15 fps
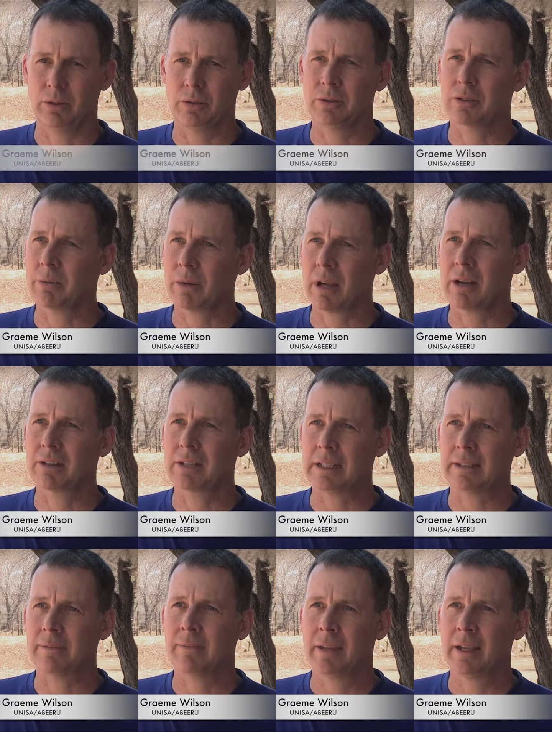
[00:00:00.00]
do some
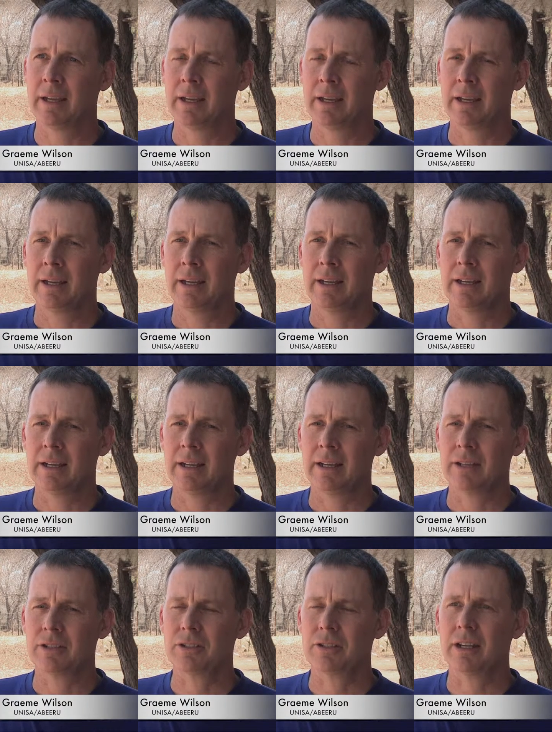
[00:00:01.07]
counting
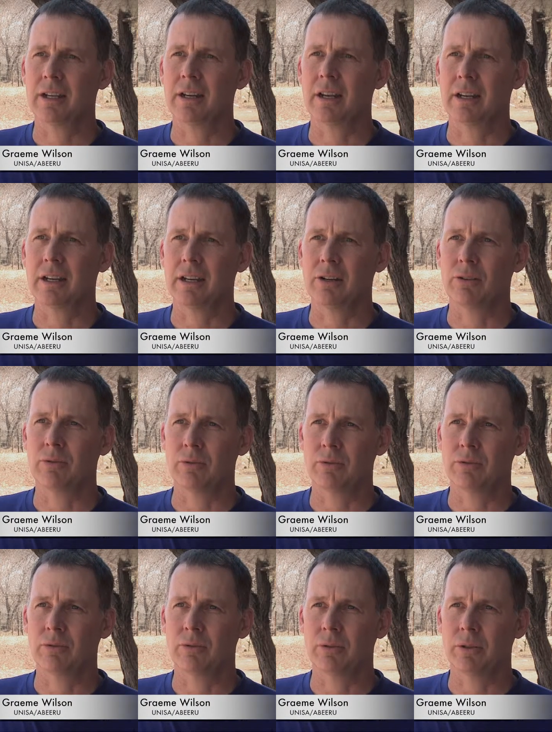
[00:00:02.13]
just to get an idea of
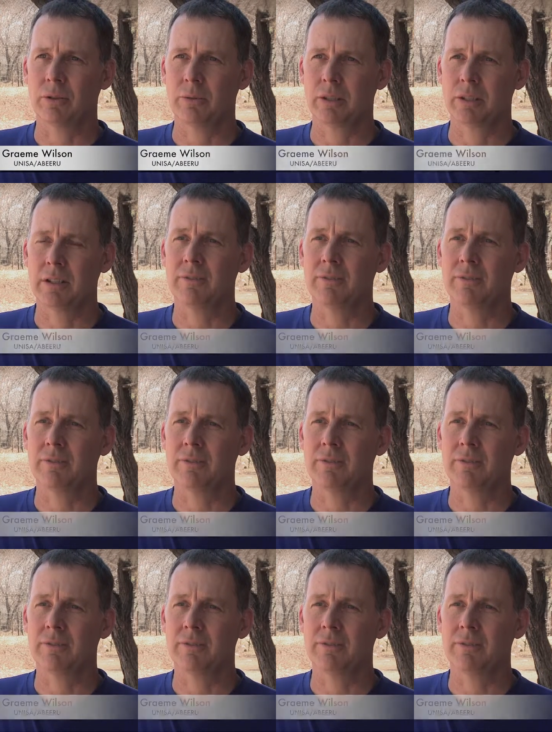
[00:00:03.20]
what the